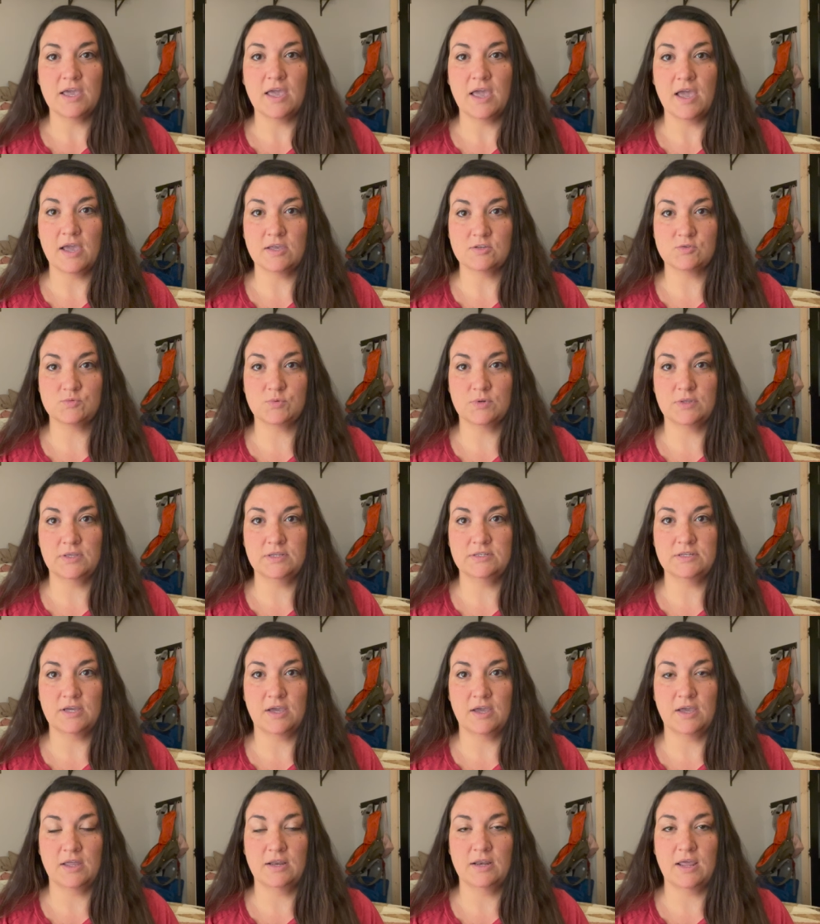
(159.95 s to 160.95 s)
has really
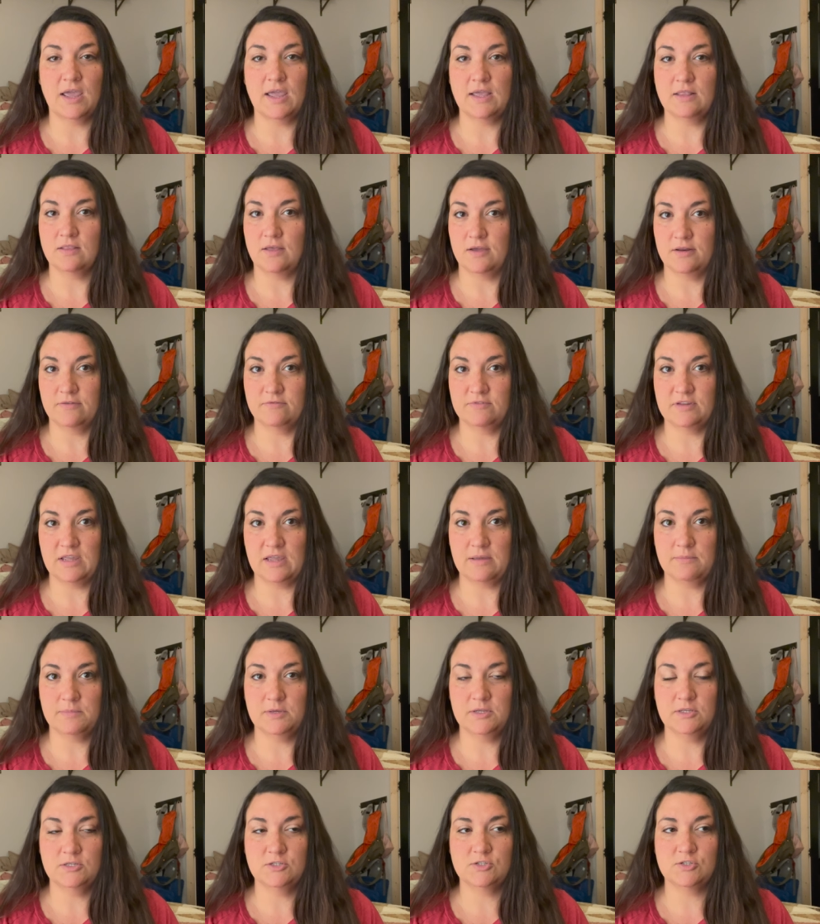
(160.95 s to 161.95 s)
done a lot of
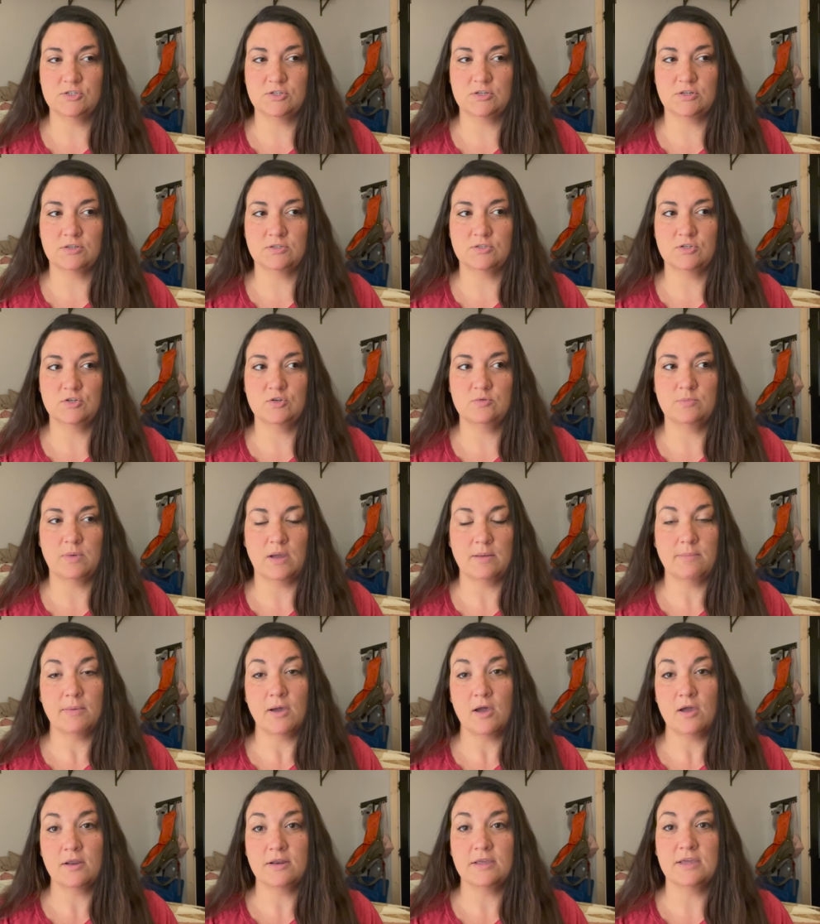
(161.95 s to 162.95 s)
damage to my
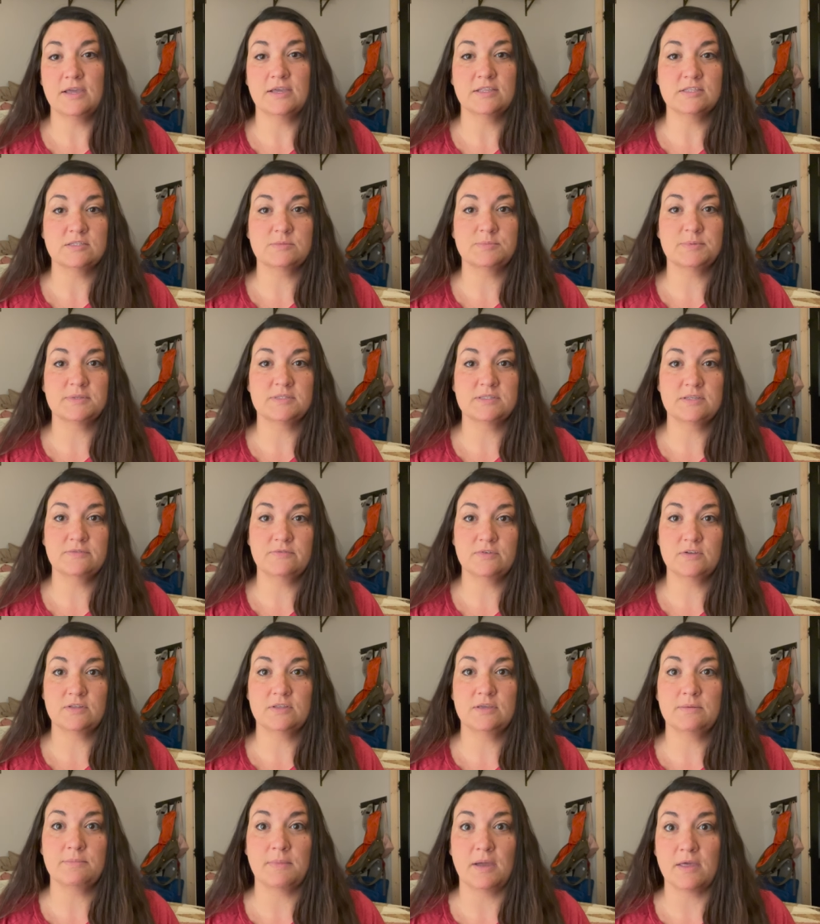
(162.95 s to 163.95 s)
body and
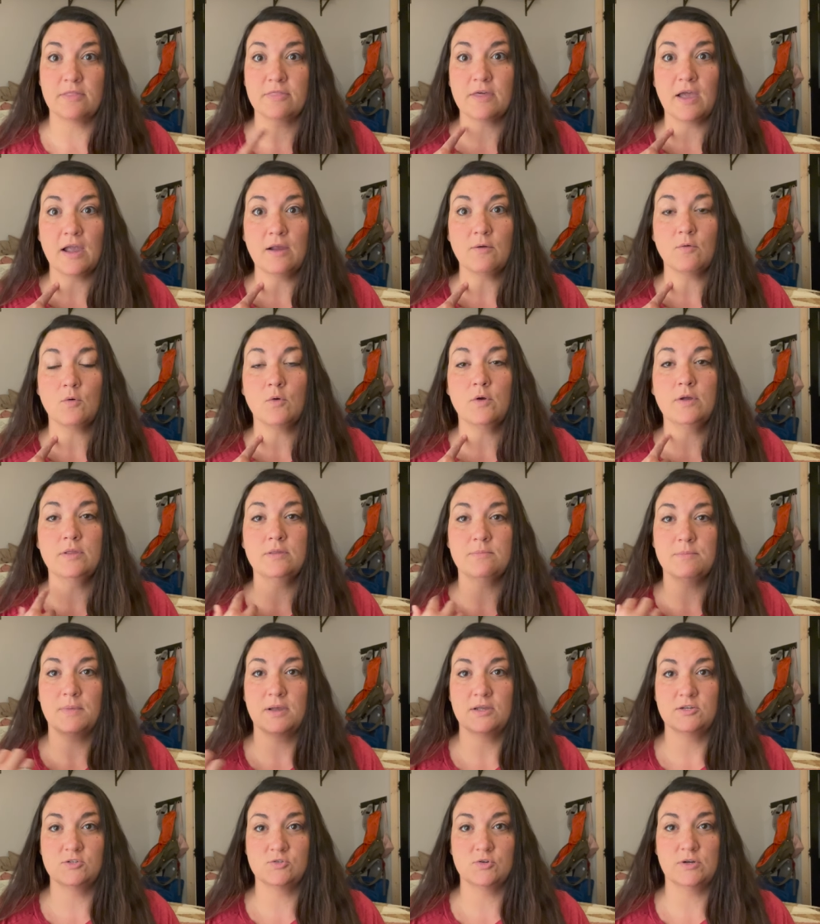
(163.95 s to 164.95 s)
specifically my thyroid and
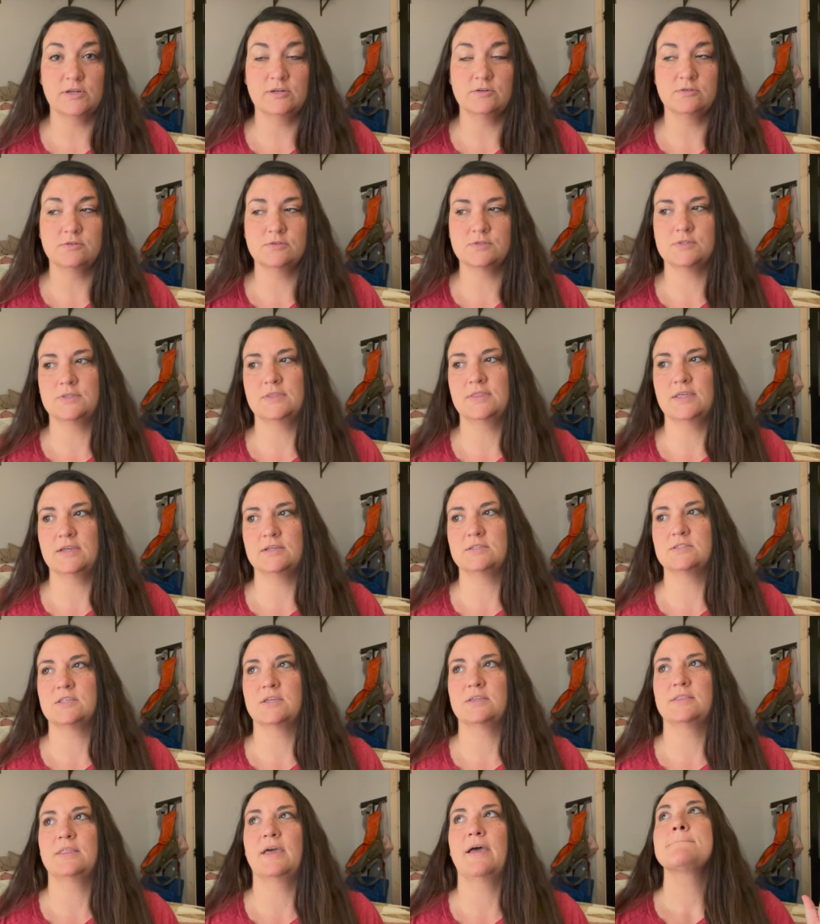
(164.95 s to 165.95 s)
my adrenals and things
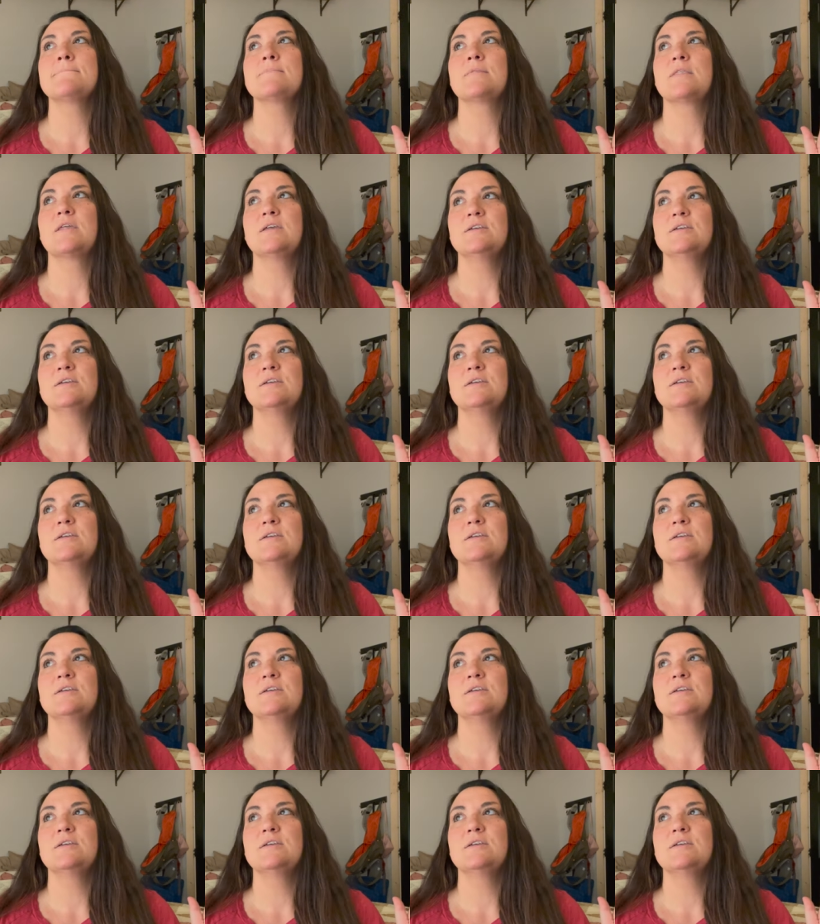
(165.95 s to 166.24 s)
like that.